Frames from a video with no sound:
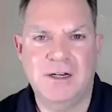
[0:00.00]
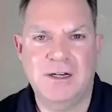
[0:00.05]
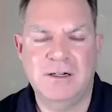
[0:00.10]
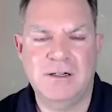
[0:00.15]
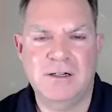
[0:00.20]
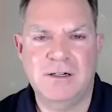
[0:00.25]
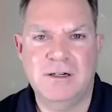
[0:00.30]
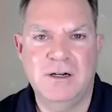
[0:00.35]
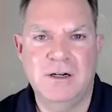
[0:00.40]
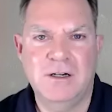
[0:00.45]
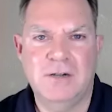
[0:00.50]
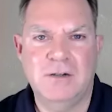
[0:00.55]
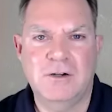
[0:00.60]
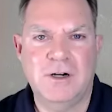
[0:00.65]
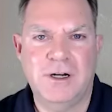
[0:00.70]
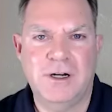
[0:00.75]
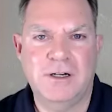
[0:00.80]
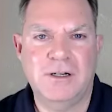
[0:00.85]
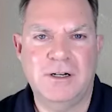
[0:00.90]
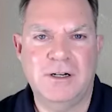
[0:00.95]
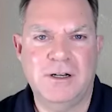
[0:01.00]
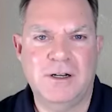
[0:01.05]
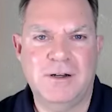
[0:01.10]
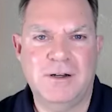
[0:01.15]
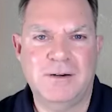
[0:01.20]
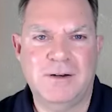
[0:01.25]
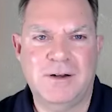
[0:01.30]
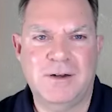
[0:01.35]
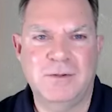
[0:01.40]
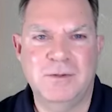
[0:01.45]
And you're right.
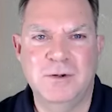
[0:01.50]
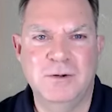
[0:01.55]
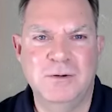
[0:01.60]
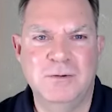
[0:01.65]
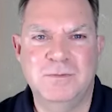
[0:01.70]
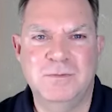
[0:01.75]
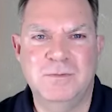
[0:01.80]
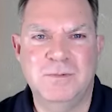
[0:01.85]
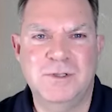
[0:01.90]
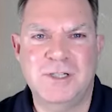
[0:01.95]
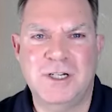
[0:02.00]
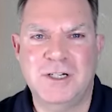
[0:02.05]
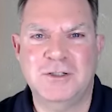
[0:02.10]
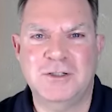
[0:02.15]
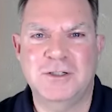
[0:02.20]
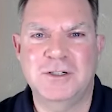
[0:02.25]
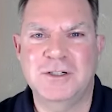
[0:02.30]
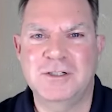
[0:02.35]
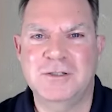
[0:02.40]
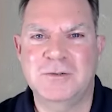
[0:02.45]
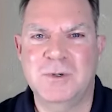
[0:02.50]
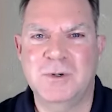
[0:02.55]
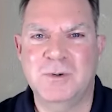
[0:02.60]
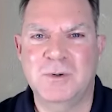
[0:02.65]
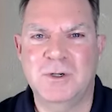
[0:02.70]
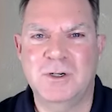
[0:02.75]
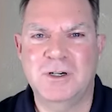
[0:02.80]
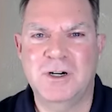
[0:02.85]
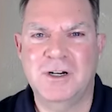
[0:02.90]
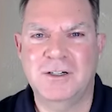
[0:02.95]
Uh, through centuries,
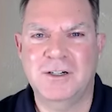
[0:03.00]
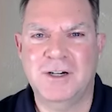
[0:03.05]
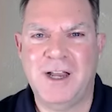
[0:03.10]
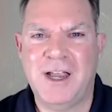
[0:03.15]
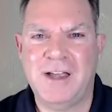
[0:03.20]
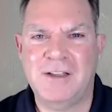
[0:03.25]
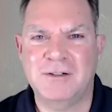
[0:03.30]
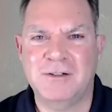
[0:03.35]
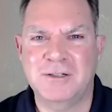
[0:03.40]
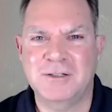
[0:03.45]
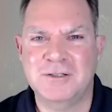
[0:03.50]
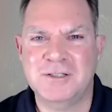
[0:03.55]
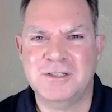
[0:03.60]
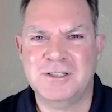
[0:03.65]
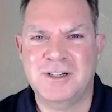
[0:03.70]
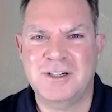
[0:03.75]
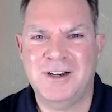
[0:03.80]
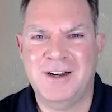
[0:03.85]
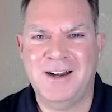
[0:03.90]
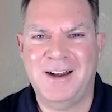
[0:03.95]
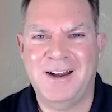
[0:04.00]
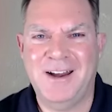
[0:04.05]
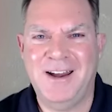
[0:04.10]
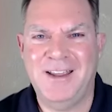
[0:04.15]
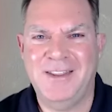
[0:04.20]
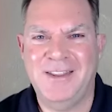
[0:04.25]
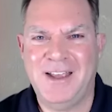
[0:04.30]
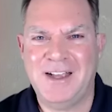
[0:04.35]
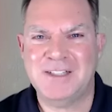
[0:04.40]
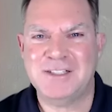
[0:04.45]
we were hunter gatherers,
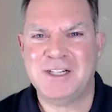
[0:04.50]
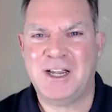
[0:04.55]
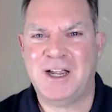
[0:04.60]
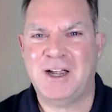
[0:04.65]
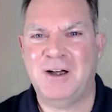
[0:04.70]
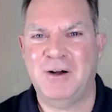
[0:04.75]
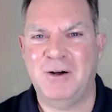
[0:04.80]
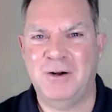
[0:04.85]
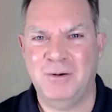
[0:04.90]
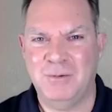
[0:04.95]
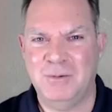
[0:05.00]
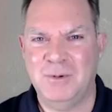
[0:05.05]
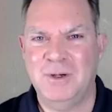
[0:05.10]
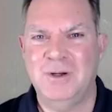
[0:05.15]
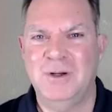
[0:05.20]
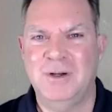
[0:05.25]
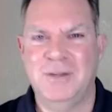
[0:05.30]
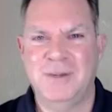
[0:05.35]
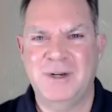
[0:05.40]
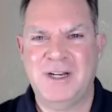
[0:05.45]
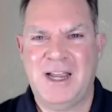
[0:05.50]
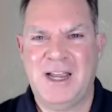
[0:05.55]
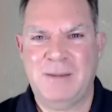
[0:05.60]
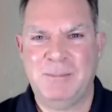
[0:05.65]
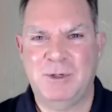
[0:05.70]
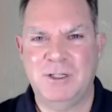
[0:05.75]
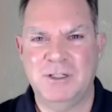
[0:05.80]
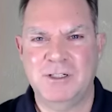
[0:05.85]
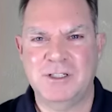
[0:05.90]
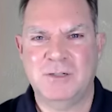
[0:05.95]
and that's how our
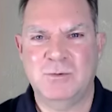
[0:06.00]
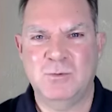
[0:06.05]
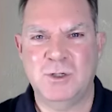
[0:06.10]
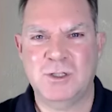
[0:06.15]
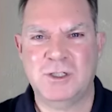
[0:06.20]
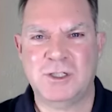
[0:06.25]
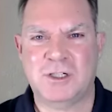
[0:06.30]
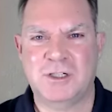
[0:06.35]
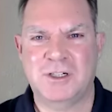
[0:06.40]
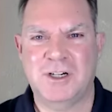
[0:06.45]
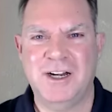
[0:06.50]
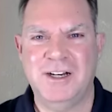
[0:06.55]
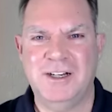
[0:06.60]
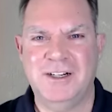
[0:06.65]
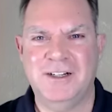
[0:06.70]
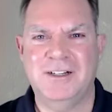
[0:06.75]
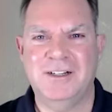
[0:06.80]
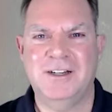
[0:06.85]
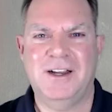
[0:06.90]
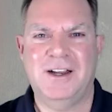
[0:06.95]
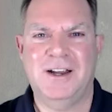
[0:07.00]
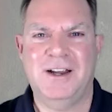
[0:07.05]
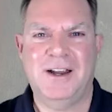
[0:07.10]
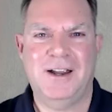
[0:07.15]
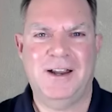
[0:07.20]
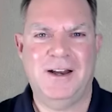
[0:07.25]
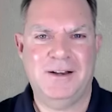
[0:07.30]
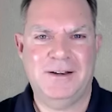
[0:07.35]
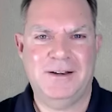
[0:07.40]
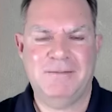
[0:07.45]
metabolism was created.
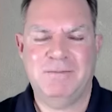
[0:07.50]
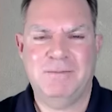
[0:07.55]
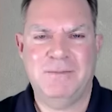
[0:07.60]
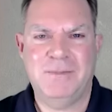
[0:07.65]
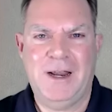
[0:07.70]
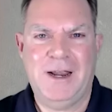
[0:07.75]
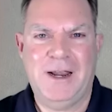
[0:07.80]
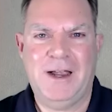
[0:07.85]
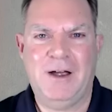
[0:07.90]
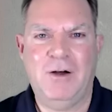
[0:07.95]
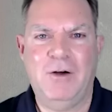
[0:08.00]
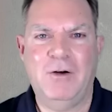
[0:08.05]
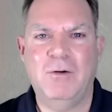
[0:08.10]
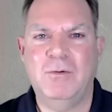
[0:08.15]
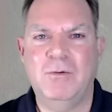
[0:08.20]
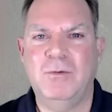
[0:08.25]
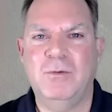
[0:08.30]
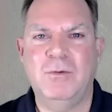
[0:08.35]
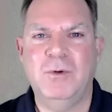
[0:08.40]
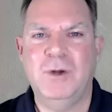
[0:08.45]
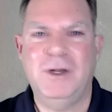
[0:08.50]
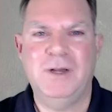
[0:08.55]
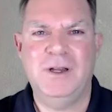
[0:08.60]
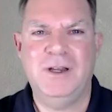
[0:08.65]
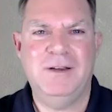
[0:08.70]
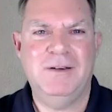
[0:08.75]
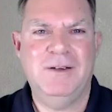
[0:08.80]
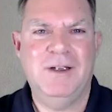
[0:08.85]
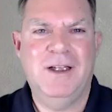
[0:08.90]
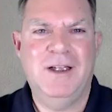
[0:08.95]
And now
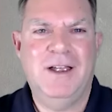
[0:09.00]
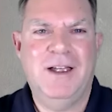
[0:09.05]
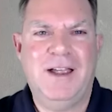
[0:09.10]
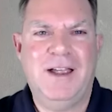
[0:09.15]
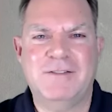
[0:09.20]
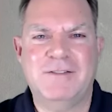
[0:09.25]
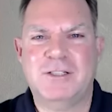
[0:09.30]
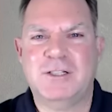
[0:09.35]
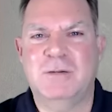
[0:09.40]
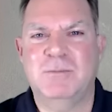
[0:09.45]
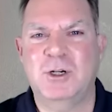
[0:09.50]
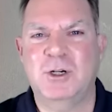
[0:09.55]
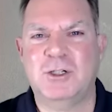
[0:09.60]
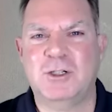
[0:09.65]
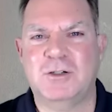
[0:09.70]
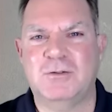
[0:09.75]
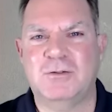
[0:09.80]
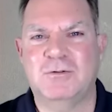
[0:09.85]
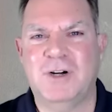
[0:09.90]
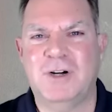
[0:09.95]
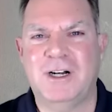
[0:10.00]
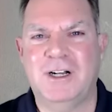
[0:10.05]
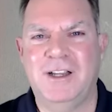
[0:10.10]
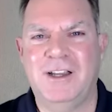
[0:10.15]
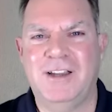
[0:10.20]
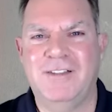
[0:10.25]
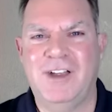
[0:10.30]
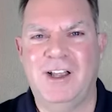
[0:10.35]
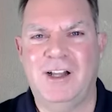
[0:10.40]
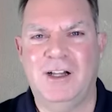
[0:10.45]
we have so much
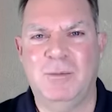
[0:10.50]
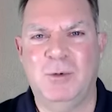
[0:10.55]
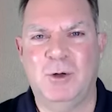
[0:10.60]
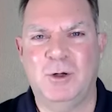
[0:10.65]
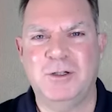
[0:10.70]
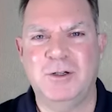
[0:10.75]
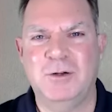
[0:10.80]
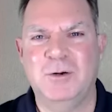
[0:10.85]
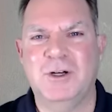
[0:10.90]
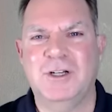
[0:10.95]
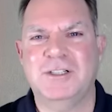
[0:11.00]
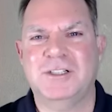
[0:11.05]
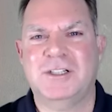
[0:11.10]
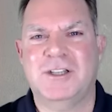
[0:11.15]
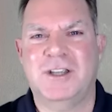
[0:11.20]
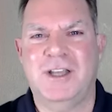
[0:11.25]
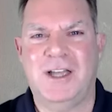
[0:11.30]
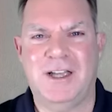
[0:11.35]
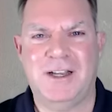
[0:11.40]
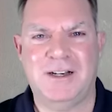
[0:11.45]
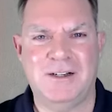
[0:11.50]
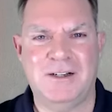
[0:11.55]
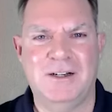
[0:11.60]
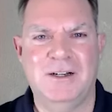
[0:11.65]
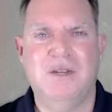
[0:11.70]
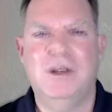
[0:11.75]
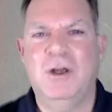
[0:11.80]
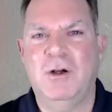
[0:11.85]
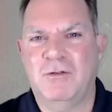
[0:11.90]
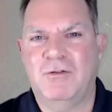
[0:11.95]
readily available to us that
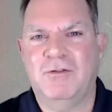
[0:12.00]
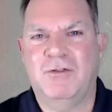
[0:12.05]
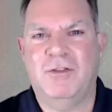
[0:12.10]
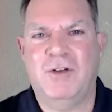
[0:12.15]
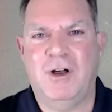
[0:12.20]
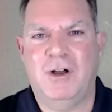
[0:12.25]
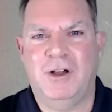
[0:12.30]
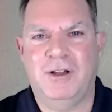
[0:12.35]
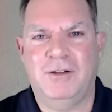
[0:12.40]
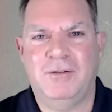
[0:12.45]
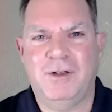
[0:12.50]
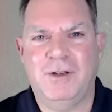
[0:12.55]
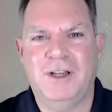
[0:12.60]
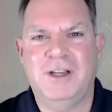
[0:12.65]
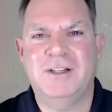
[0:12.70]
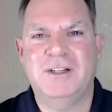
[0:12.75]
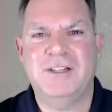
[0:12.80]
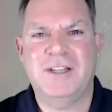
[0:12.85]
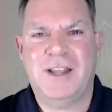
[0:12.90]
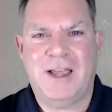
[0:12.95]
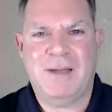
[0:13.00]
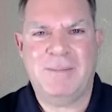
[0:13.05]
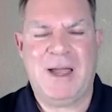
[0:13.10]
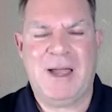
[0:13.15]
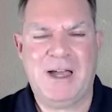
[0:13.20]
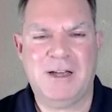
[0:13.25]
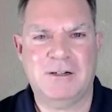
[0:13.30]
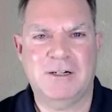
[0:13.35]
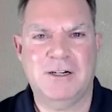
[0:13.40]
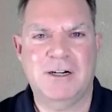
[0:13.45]
we don't fall into
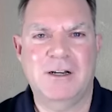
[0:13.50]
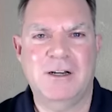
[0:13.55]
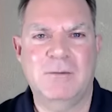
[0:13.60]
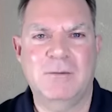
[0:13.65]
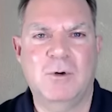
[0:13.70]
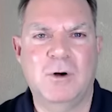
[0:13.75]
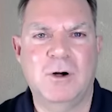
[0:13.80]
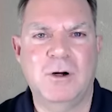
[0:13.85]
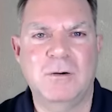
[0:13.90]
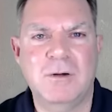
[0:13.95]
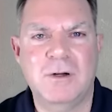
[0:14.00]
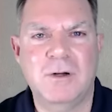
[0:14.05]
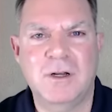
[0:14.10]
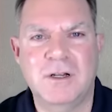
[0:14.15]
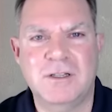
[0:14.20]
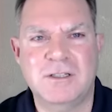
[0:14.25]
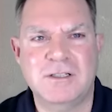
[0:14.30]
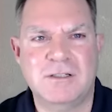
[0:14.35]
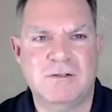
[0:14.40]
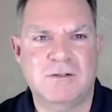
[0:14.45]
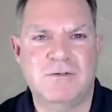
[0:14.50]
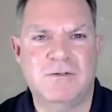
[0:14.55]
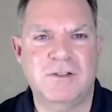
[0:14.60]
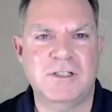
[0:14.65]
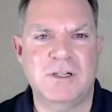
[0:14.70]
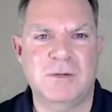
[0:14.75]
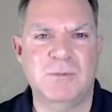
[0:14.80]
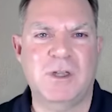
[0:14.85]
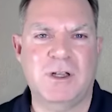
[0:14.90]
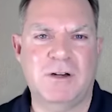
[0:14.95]
that pattern anymore. It's
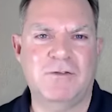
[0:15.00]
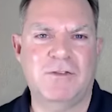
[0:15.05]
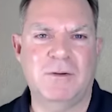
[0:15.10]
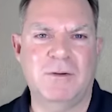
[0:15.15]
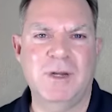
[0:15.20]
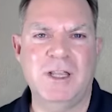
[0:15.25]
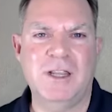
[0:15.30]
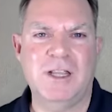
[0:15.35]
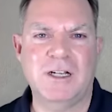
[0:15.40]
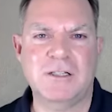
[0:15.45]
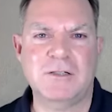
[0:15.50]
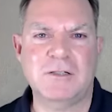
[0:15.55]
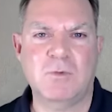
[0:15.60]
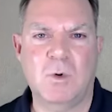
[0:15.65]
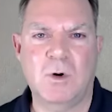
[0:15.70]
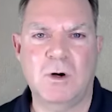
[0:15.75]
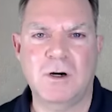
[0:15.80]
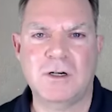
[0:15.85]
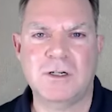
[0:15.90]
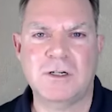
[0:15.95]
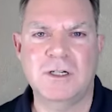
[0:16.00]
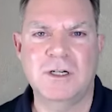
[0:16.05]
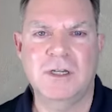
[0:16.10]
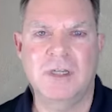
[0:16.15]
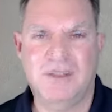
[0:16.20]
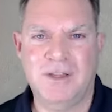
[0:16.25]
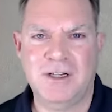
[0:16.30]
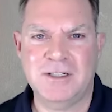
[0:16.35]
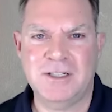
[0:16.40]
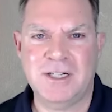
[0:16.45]
something for me that's worked,
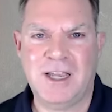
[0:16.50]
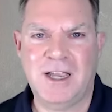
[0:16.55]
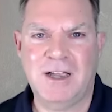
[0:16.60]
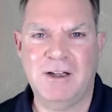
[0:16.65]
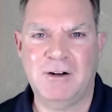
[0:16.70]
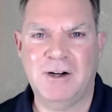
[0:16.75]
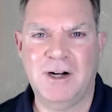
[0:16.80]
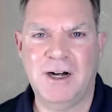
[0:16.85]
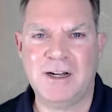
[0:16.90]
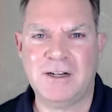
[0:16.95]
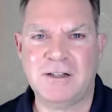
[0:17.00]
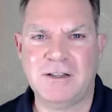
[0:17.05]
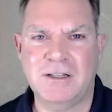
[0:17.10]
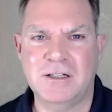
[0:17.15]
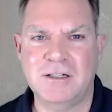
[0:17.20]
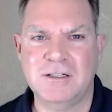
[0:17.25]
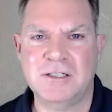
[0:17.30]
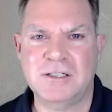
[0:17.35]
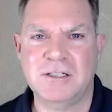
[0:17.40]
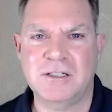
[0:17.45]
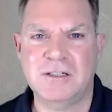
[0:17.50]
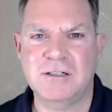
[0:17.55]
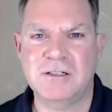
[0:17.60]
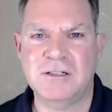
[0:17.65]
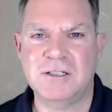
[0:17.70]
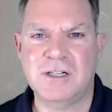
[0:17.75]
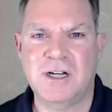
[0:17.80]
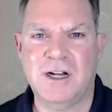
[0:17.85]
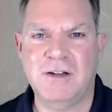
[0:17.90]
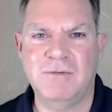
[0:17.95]
I think, to counteract this
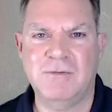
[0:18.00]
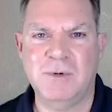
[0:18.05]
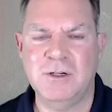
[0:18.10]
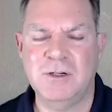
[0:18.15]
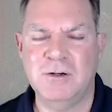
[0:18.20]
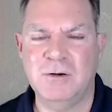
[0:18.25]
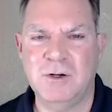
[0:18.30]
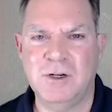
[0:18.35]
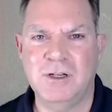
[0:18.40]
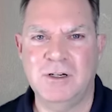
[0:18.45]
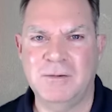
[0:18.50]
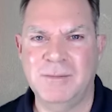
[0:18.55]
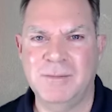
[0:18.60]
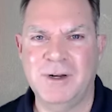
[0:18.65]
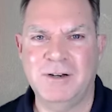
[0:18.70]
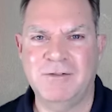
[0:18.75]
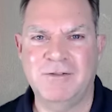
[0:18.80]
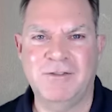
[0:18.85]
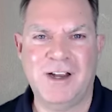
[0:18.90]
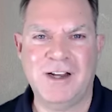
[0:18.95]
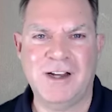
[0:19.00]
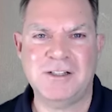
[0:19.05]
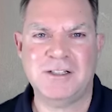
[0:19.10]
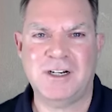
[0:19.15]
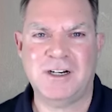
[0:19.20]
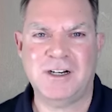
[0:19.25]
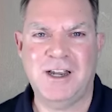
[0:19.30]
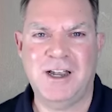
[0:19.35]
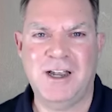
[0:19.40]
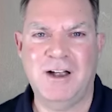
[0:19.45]
is I've been doing intermittent
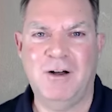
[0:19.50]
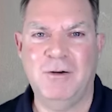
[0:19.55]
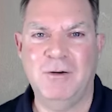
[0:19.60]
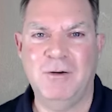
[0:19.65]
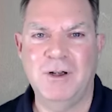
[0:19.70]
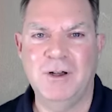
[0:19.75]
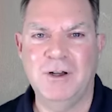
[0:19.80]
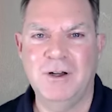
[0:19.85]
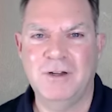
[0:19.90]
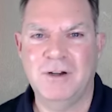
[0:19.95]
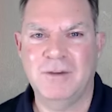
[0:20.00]
fasting now